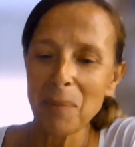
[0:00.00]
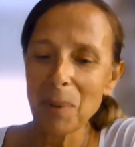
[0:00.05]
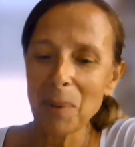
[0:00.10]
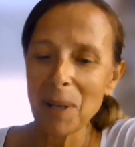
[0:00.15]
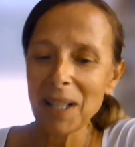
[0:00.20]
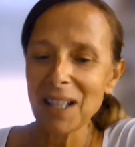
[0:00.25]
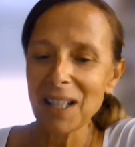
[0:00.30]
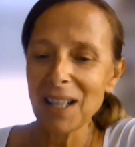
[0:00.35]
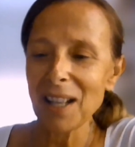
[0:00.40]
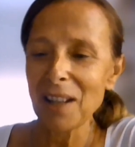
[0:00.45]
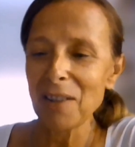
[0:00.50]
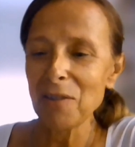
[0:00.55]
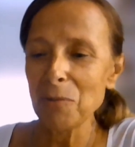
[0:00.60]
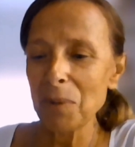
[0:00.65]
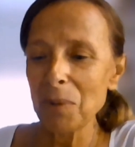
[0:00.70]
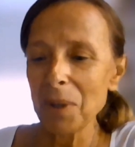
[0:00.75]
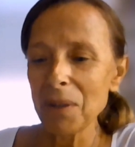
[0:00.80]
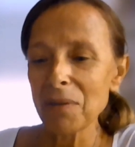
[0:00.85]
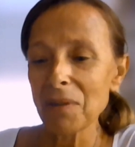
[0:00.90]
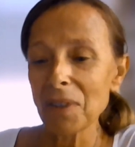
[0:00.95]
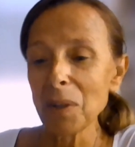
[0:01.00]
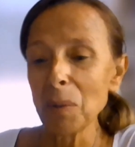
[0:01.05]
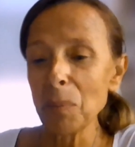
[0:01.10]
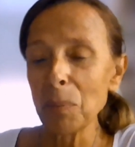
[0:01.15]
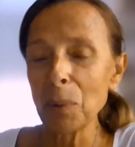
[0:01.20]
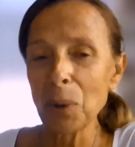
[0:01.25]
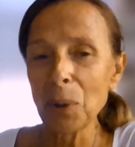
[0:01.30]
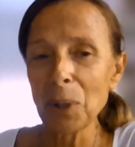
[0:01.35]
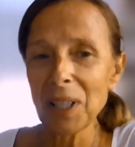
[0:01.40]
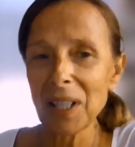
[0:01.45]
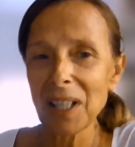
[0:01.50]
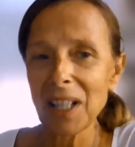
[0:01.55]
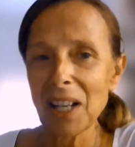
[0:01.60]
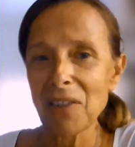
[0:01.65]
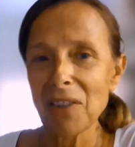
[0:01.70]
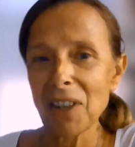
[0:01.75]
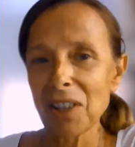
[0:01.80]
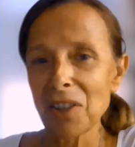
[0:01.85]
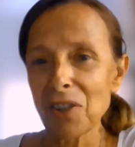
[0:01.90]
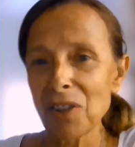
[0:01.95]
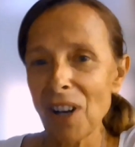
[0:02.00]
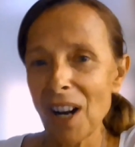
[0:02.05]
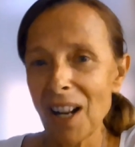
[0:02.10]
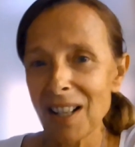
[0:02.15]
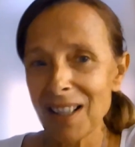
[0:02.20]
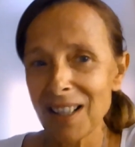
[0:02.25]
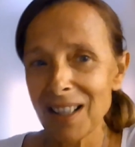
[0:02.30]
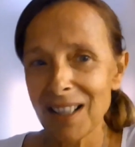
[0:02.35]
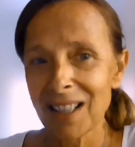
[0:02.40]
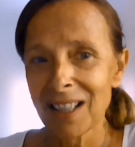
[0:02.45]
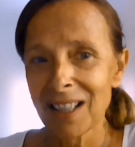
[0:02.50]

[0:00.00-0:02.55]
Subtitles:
but they've been very poorly characterized.